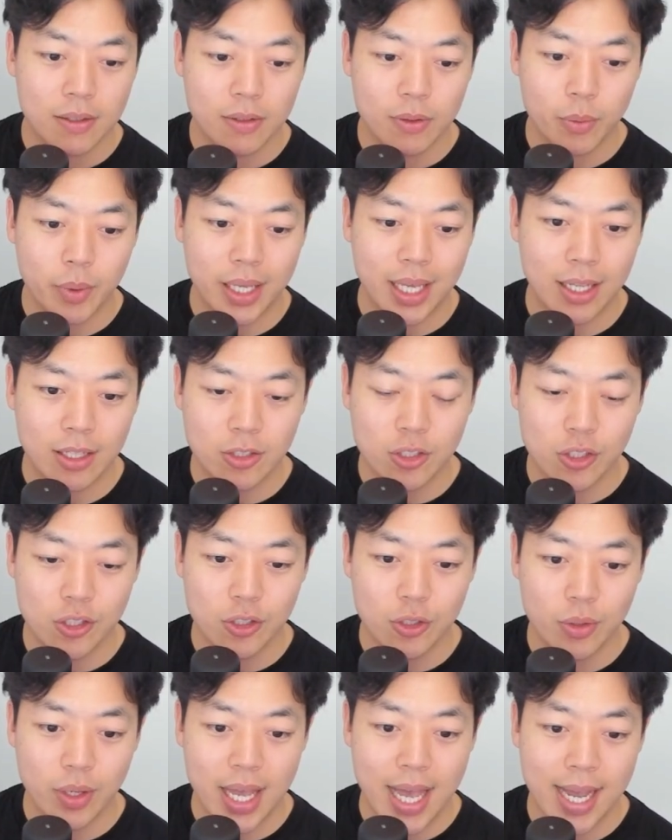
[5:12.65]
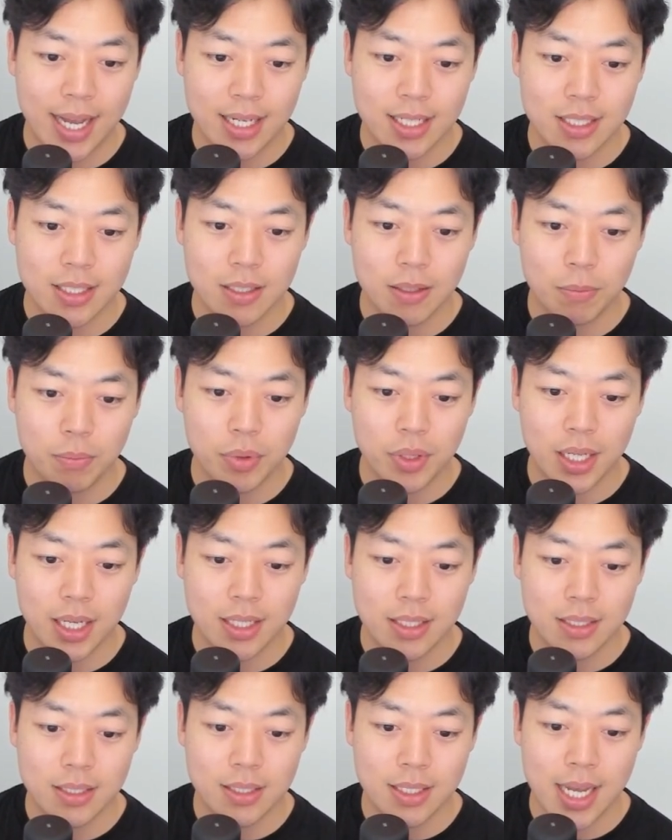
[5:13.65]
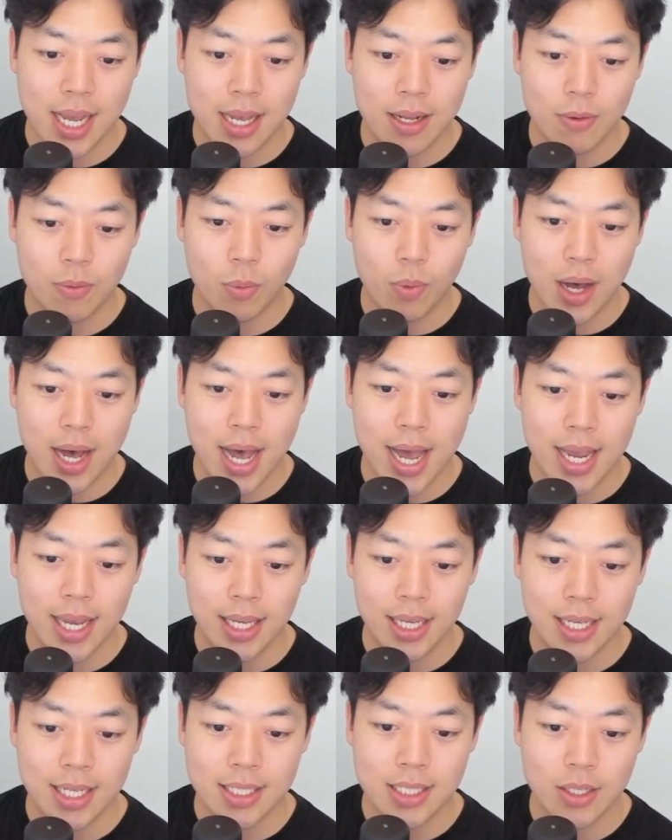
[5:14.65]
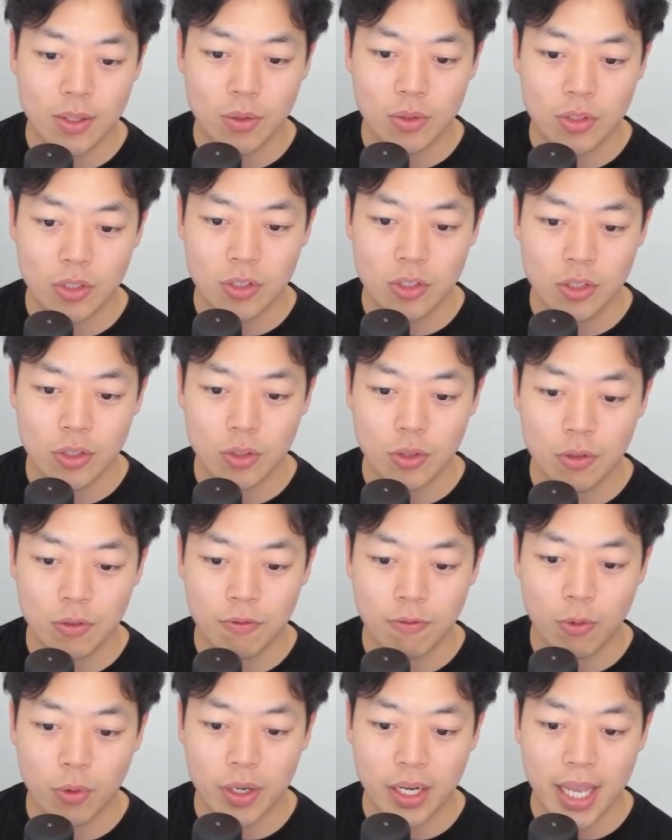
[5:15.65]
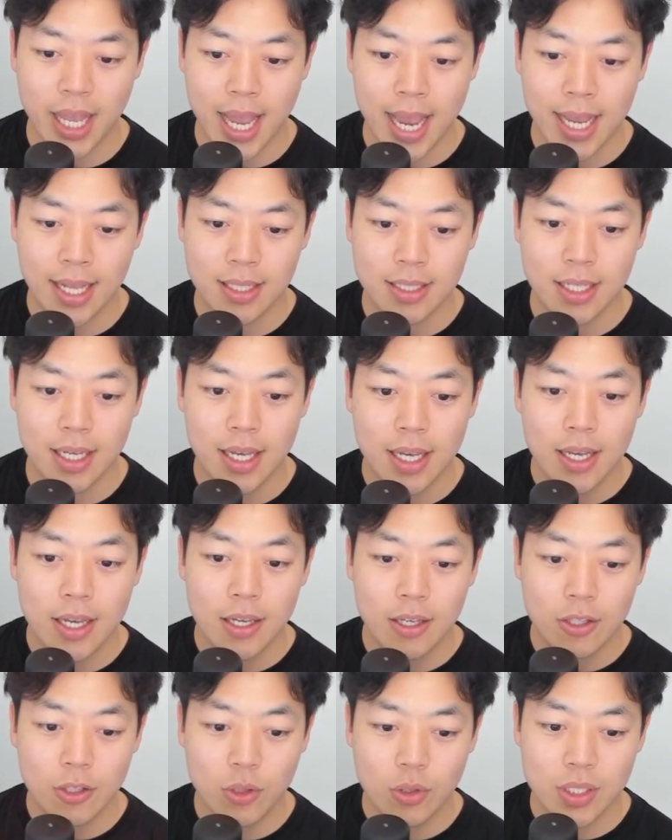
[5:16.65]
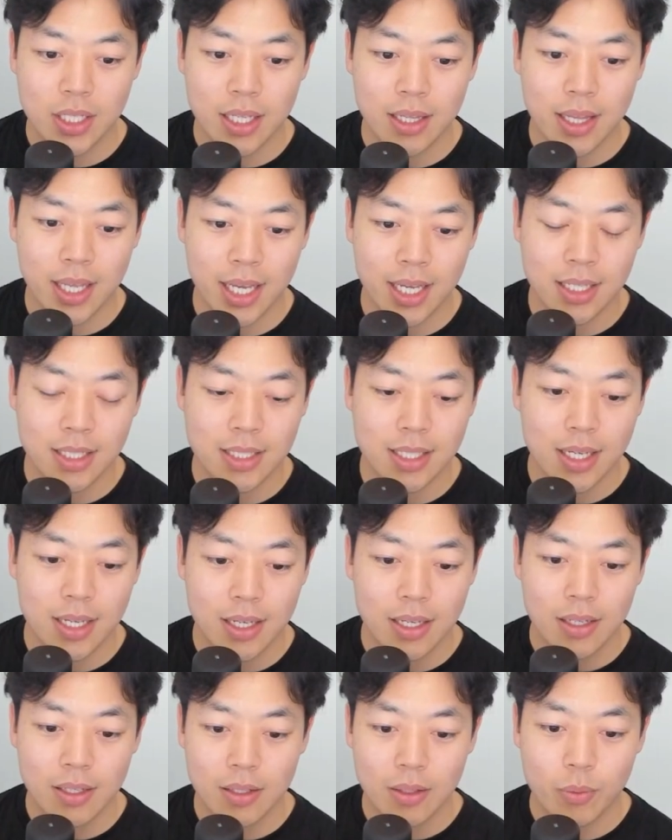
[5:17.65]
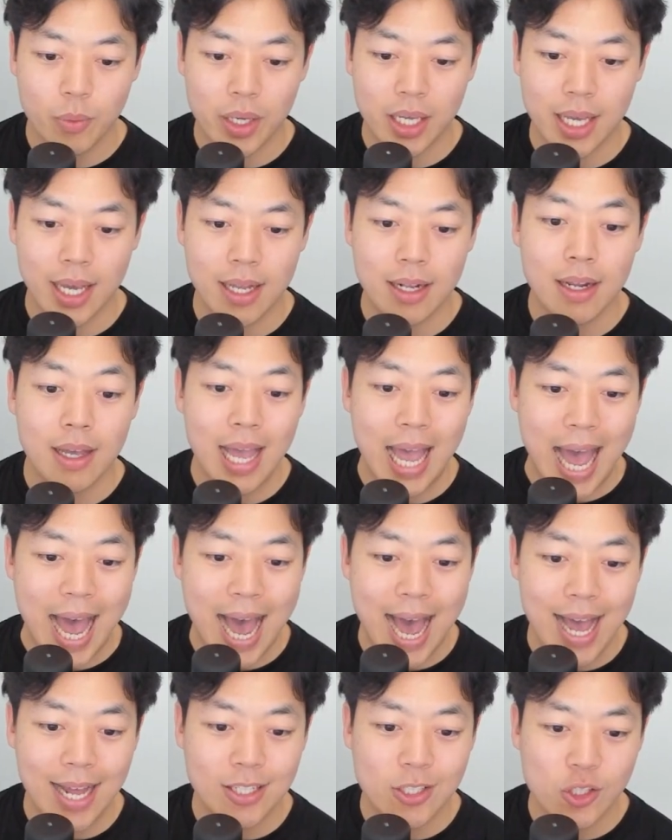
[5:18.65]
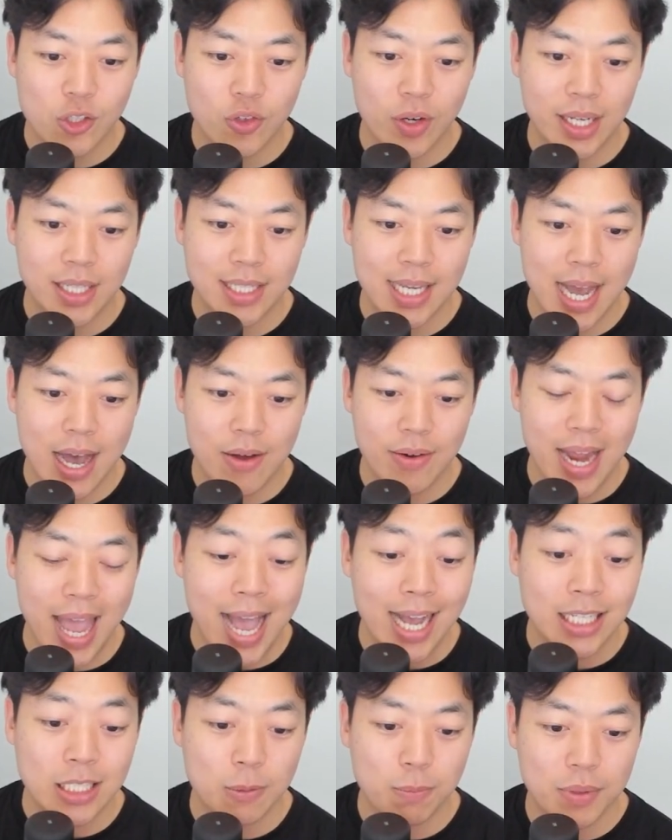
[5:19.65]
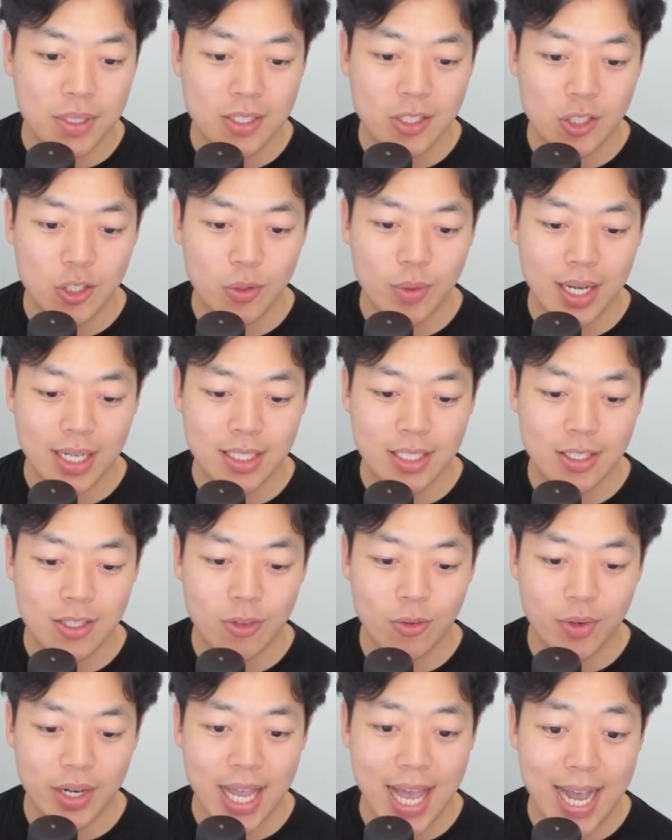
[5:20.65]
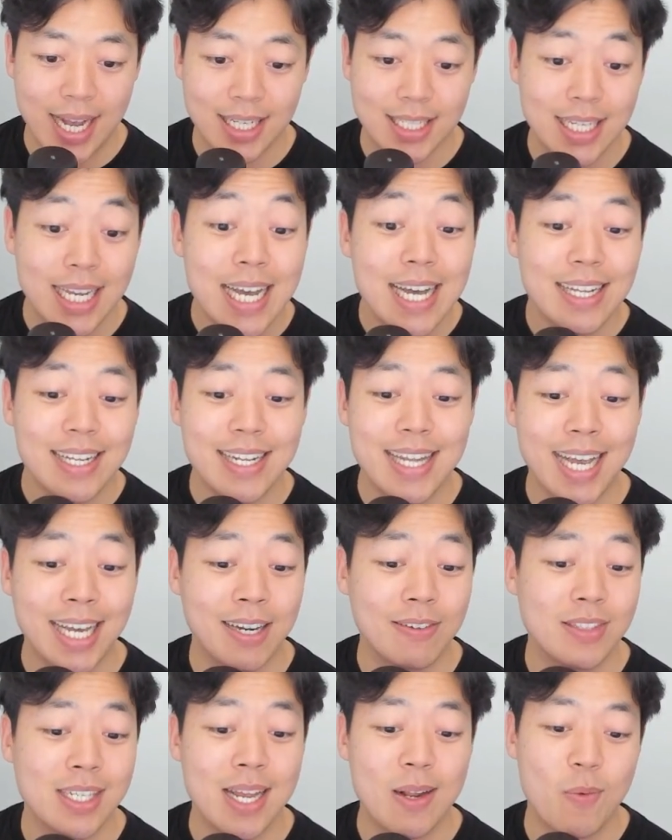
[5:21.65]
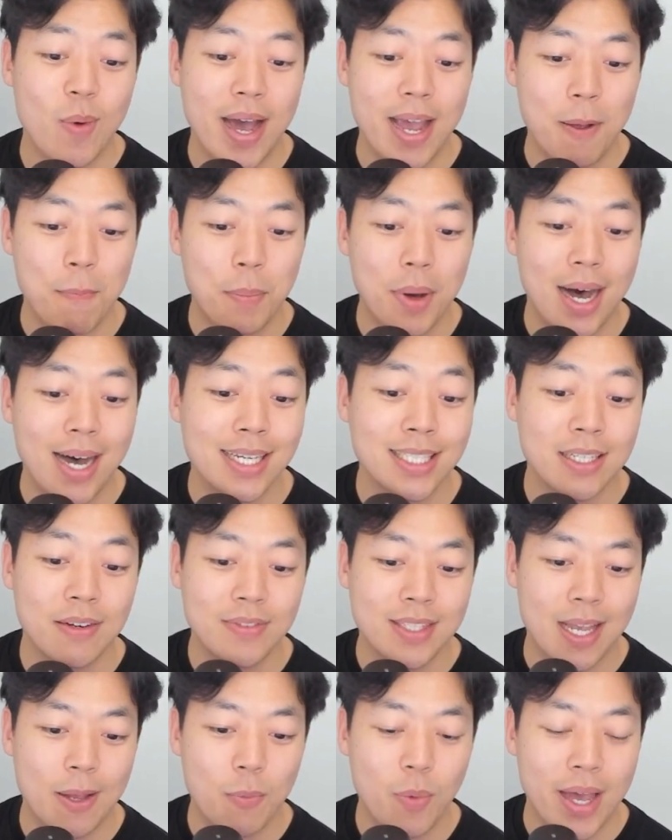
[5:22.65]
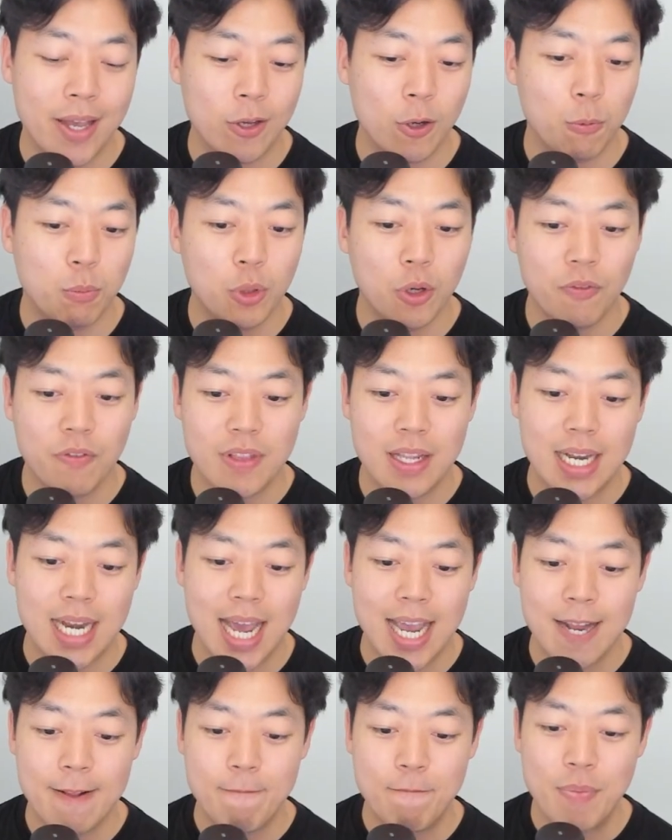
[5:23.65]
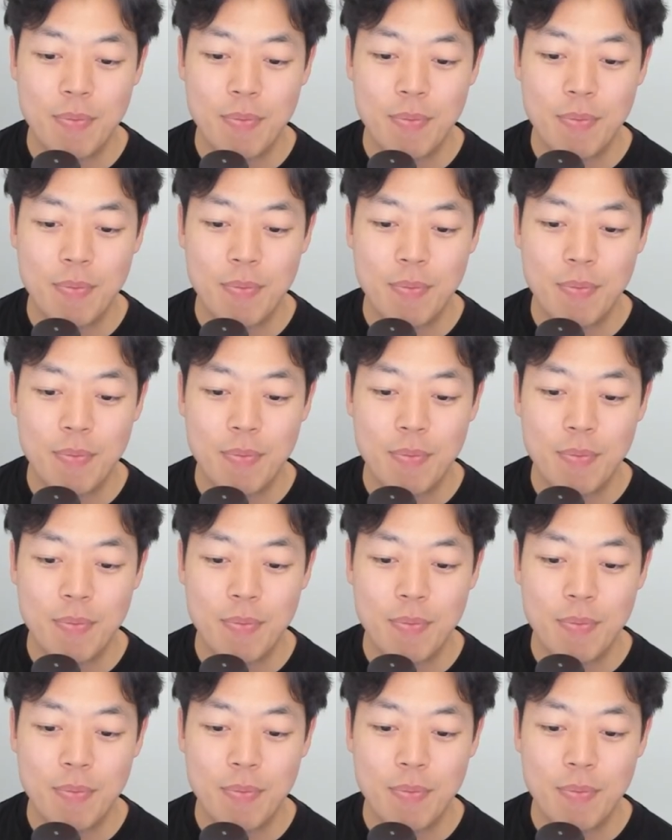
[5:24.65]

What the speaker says: We get 2x plus 10y is equal to 248. Using these, we can add straight down. X plus 2x is 3x. The negative 10y and positive 10y go poof in the night.